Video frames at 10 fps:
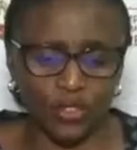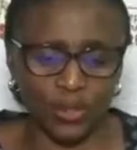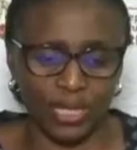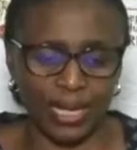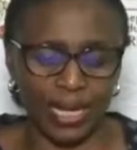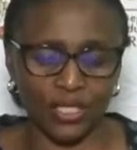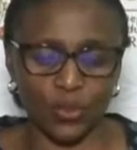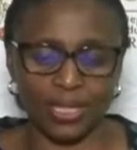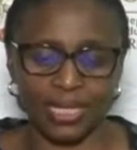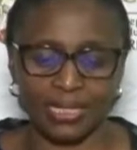to the
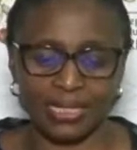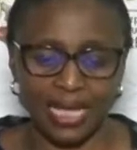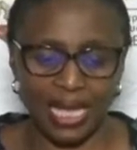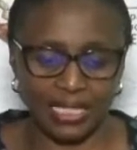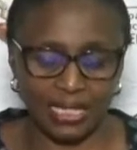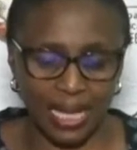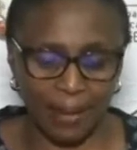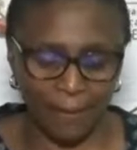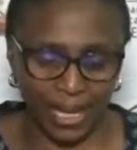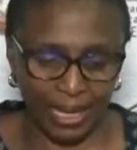next one, that is
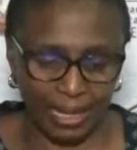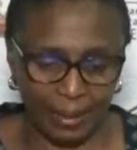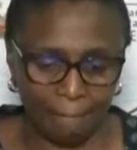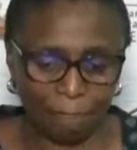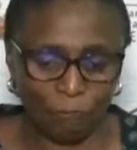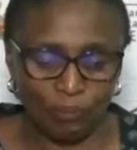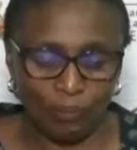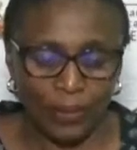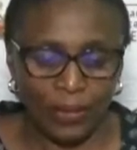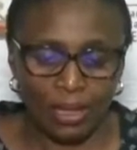HTML.
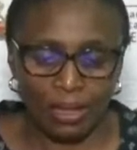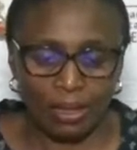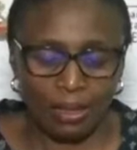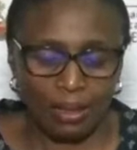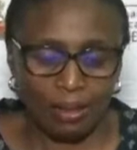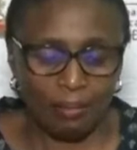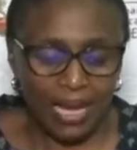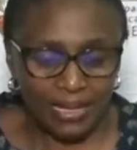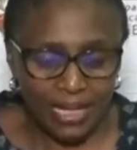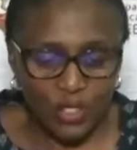
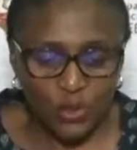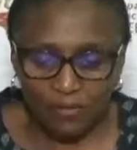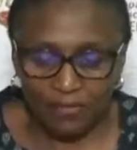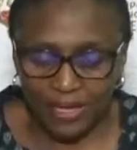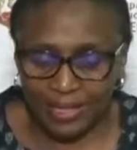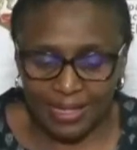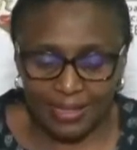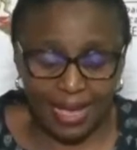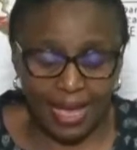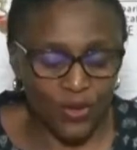My grade 12
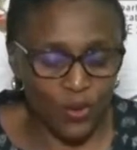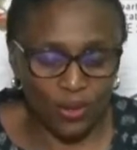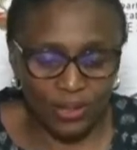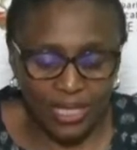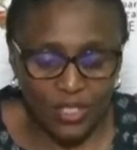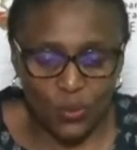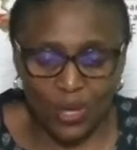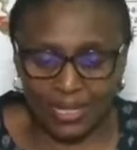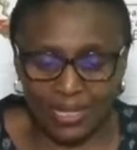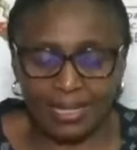learners, I know this
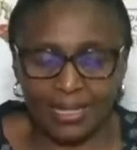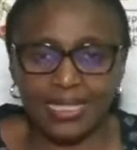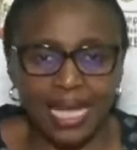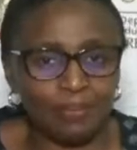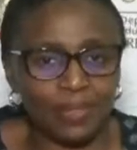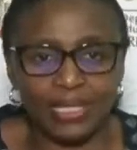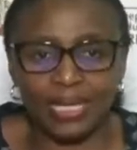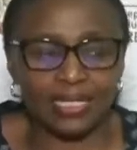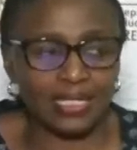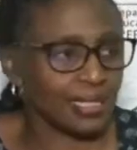one, this
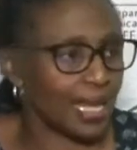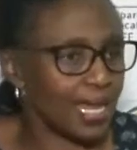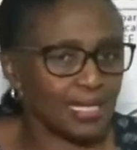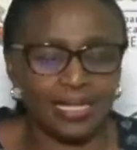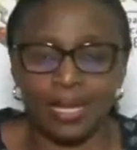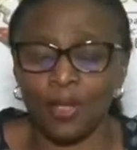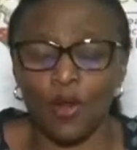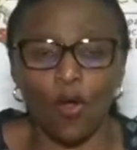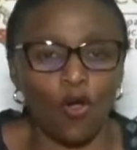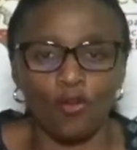application,
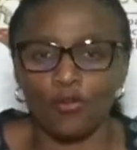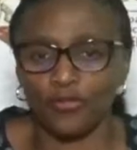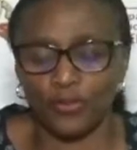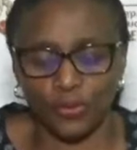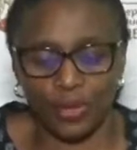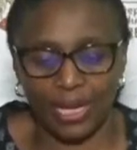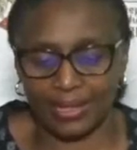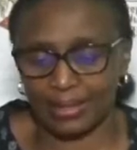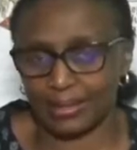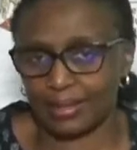HTML, all of you
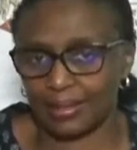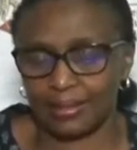like it.